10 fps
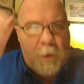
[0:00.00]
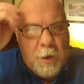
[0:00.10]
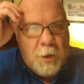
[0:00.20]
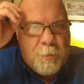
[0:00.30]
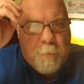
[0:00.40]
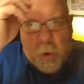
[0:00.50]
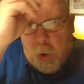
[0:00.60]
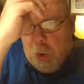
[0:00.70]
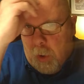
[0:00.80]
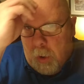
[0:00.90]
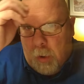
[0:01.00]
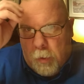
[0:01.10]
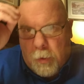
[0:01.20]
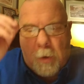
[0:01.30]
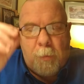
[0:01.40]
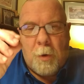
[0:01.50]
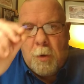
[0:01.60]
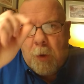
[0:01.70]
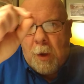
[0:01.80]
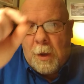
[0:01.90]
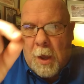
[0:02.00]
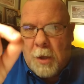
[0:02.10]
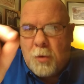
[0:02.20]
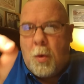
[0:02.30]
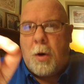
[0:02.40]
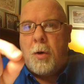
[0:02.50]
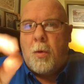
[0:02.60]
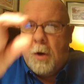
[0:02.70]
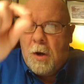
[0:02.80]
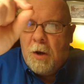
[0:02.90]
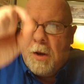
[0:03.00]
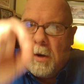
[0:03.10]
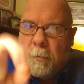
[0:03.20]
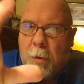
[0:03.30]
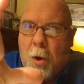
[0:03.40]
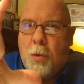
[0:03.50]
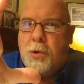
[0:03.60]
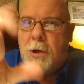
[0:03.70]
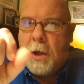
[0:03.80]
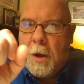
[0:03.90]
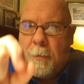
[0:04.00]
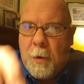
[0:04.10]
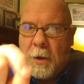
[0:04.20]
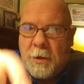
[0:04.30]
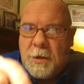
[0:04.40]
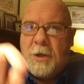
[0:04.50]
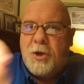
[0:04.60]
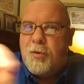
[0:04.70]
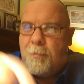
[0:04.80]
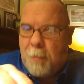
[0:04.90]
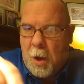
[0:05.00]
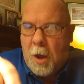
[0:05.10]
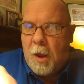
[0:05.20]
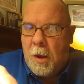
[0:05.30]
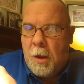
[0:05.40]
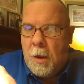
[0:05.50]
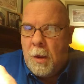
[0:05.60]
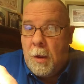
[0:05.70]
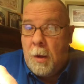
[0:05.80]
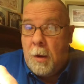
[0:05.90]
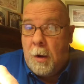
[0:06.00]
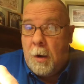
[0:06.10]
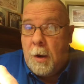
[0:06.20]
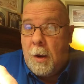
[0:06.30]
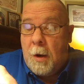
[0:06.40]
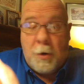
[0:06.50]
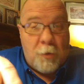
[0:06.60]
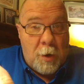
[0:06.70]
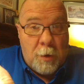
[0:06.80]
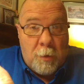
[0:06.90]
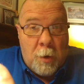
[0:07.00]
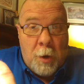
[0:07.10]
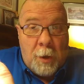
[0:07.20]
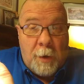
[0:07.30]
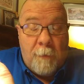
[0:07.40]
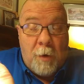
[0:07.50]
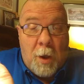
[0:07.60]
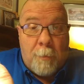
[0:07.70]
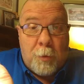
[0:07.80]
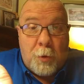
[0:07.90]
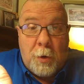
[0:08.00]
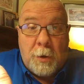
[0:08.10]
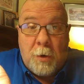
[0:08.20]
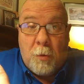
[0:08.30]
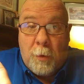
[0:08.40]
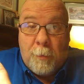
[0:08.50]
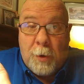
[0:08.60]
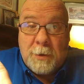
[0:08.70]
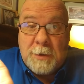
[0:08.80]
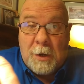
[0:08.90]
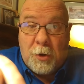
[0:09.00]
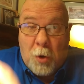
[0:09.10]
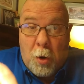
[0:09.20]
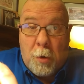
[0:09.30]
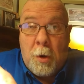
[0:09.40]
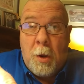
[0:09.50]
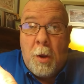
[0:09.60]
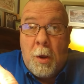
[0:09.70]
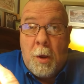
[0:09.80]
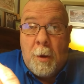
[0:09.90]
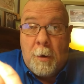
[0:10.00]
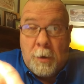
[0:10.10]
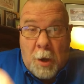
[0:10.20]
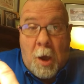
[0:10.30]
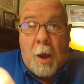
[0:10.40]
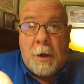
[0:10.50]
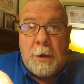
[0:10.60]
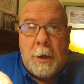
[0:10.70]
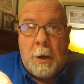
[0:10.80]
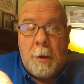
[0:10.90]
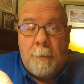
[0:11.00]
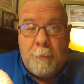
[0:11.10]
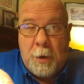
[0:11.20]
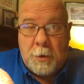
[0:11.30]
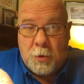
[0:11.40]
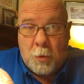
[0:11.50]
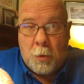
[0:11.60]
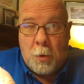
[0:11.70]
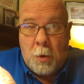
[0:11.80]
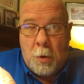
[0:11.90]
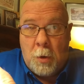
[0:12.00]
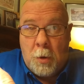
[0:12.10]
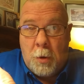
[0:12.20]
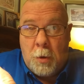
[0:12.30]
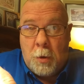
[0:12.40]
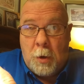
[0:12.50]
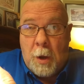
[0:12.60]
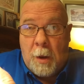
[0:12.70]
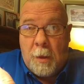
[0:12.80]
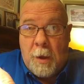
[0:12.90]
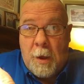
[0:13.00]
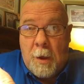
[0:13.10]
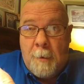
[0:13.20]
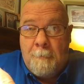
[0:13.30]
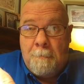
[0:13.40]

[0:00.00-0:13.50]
Each ball, and that God's working on it, and then he blows it up, and it's each spot in that, trying me an opportunity to replace that dark dot pixel out of